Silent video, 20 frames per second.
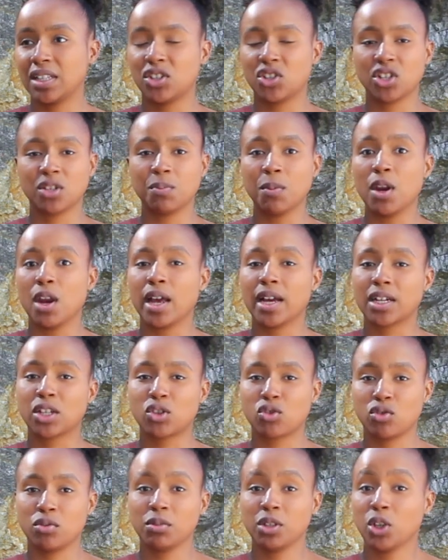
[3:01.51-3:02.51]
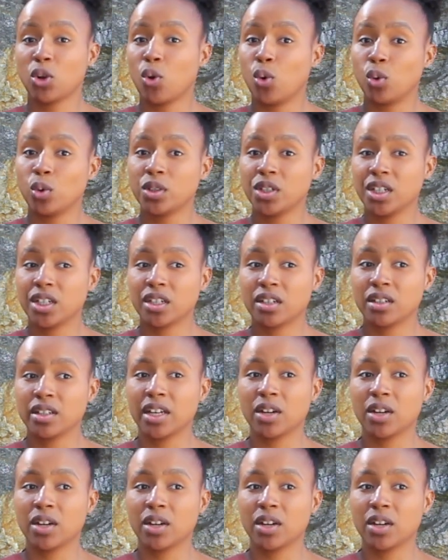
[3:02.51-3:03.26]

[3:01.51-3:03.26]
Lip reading: it's just been extremely cold here.